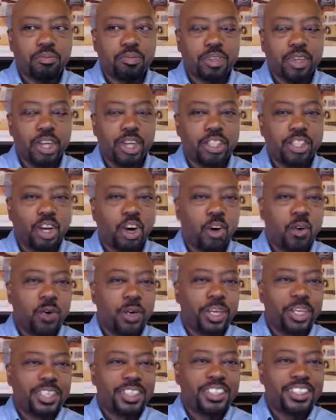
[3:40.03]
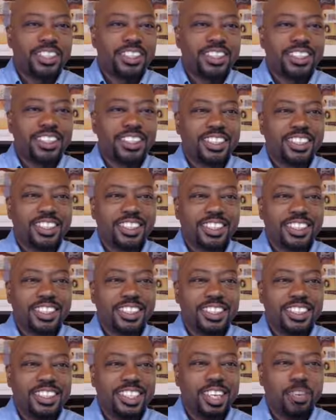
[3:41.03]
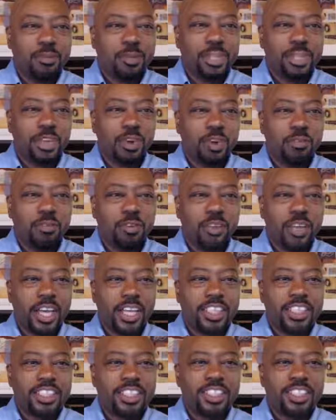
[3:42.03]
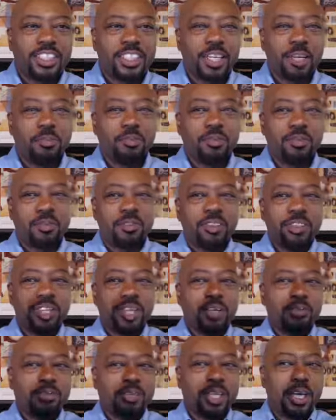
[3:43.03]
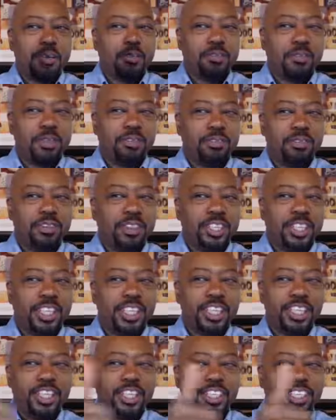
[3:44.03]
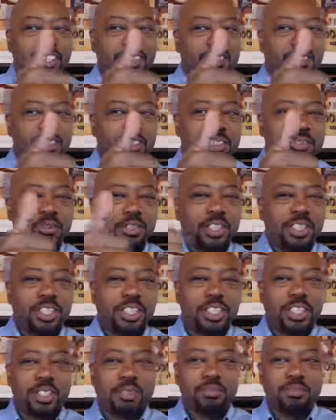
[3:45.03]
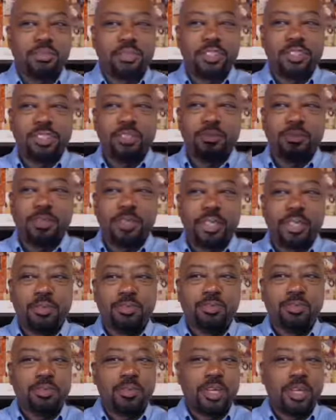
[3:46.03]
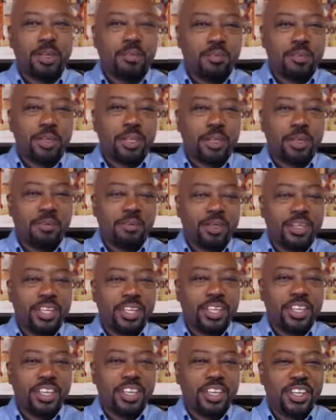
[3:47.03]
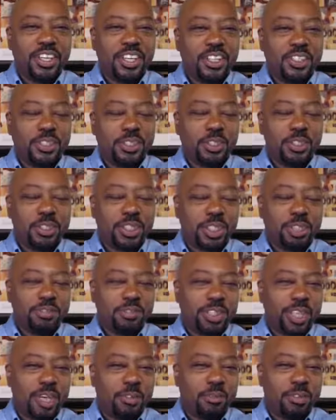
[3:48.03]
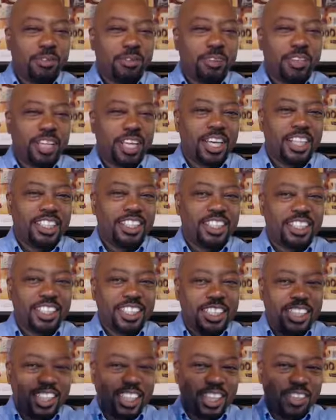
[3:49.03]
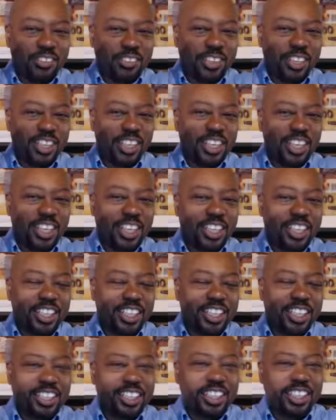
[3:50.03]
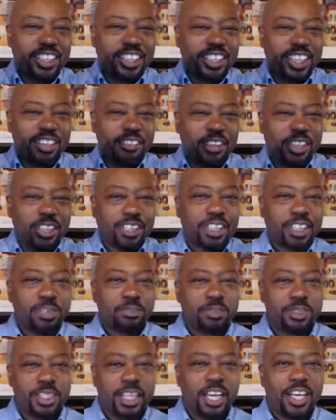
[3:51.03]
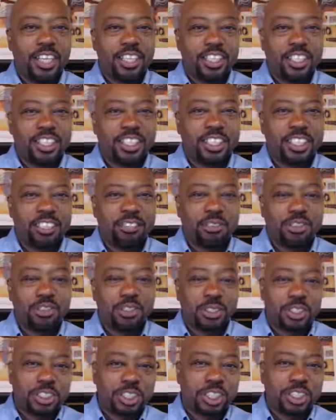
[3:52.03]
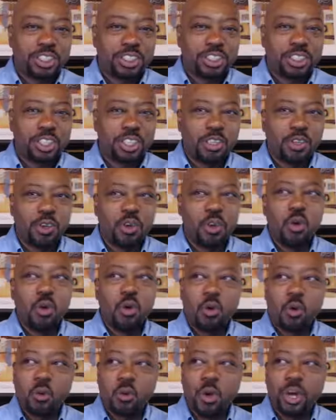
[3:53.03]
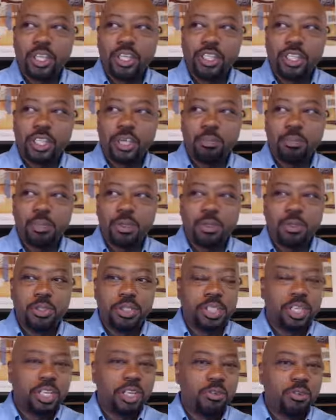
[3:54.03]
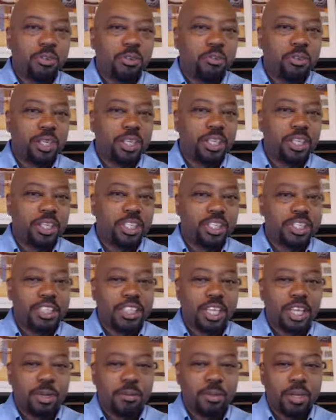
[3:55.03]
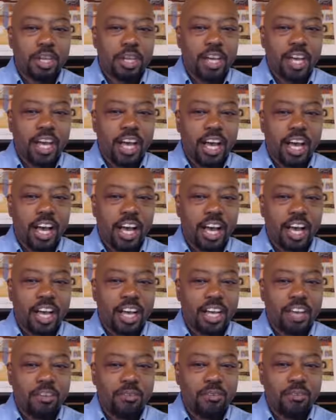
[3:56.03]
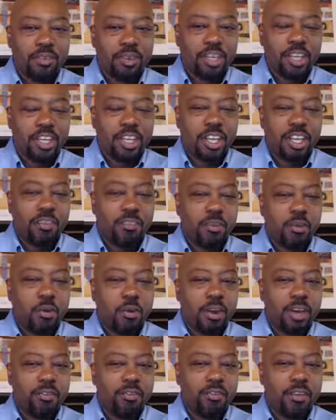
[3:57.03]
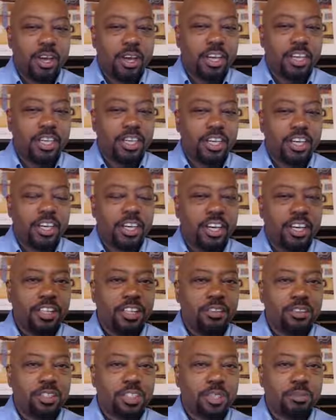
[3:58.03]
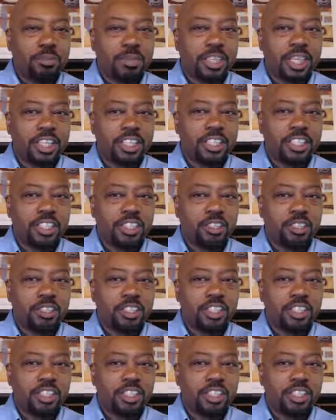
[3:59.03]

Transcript: As always, let me know if you like this tip. Thumbs up if you did. Where's one thumb? Thumb, thumb, thumb, thumb. There you go. Two thumbs up if you liked it. If you didn't like it, give it a thumbs down and leave your suggestion on what tip you think would be a good tip. If you want to find other tips like this, you can